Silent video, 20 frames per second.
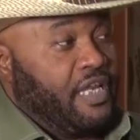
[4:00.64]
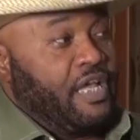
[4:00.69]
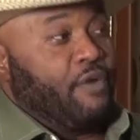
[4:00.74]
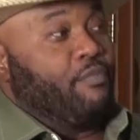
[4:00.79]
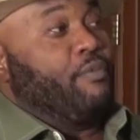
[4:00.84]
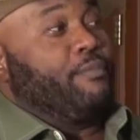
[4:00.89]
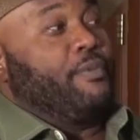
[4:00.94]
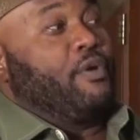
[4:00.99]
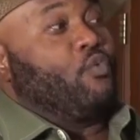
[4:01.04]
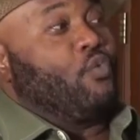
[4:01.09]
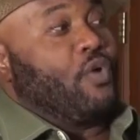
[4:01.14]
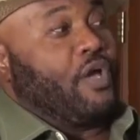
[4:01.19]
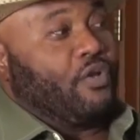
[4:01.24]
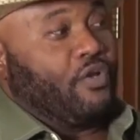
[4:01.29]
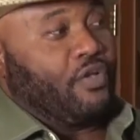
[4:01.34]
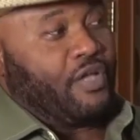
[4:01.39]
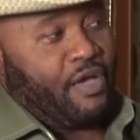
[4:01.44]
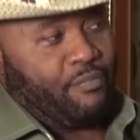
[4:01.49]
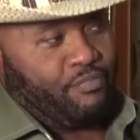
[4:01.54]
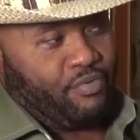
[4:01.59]
Labour men were
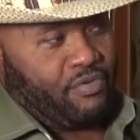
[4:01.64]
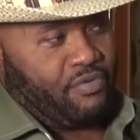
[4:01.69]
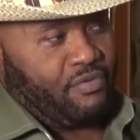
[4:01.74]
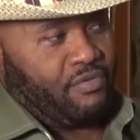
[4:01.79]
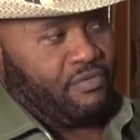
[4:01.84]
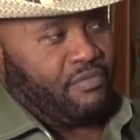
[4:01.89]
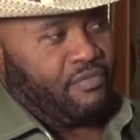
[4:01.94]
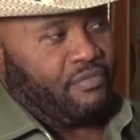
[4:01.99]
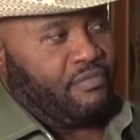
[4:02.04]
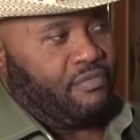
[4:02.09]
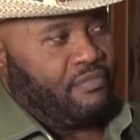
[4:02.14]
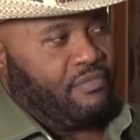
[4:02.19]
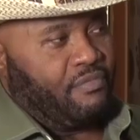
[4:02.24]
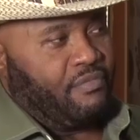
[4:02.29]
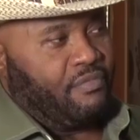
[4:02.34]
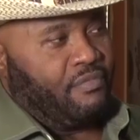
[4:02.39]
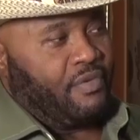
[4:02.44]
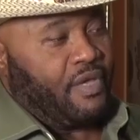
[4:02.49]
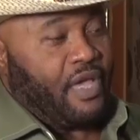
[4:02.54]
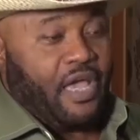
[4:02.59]
not happy.
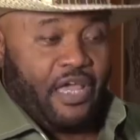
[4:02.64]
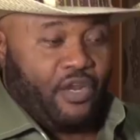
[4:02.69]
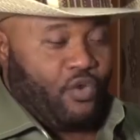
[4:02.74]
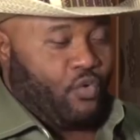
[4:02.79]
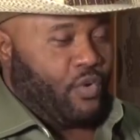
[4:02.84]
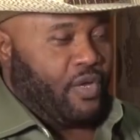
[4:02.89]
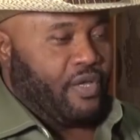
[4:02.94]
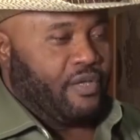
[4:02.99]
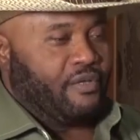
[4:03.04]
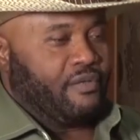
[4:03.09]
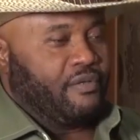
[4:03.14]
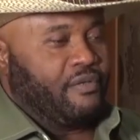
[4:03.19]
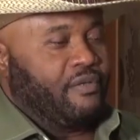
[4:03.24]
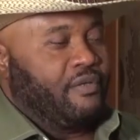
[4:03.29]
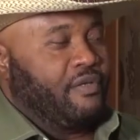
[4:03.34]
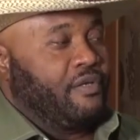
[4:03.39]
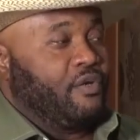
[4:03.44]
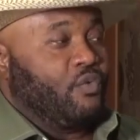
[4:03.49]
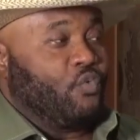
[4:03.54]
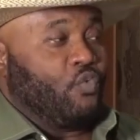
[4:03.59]
Anyway,
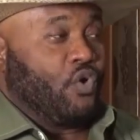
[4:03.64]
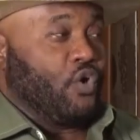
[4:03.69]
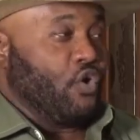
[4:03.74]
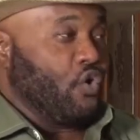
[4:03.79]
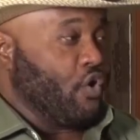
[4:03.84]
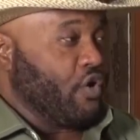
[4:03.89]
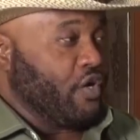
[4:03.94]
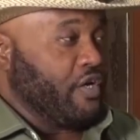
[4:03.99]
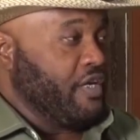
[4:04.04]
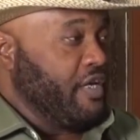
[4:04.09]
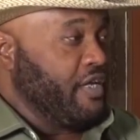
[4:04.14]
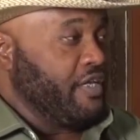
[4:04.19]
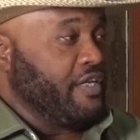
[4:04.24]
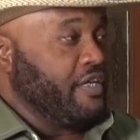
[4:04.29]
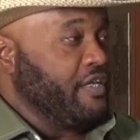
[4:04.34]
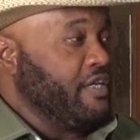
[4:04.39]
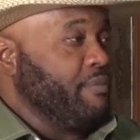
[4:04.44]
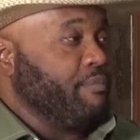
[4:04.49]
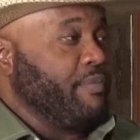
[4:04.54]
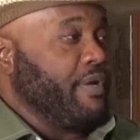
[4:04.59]
we hurriedly
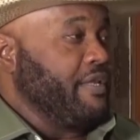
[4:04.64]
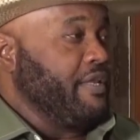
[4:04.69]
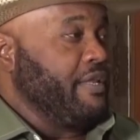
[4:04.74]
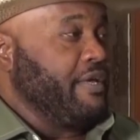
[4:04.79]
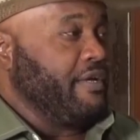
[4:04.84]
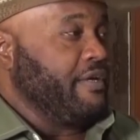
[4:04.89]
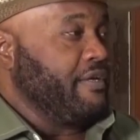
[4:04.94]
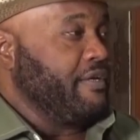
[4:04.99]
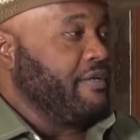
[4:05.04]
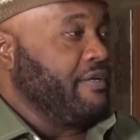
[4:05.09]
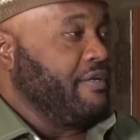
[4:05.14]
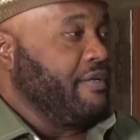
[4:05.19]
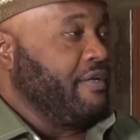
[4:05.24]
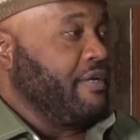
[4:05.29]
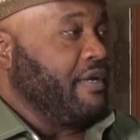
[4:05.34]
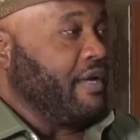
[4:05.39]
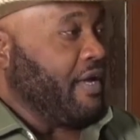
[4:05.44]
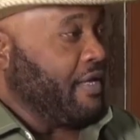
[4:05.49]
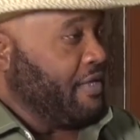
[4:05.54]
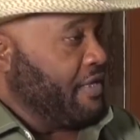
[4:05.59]
did the midday,
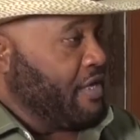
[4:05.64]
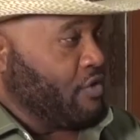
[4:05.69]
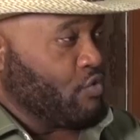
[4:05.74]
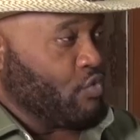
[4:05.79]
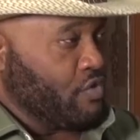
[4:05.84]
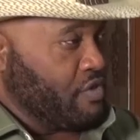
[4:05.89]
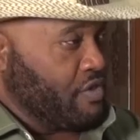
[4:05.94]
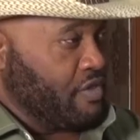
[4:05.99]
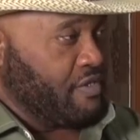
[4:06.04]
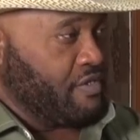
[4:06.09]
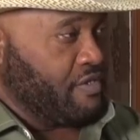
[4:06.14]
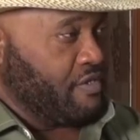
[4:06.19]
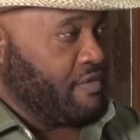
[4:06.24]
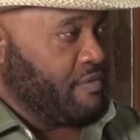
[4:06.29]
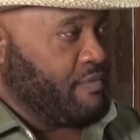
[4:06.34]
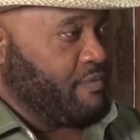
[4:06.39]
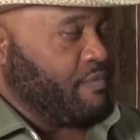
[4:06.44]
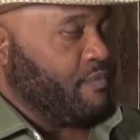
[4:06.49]
and that was it.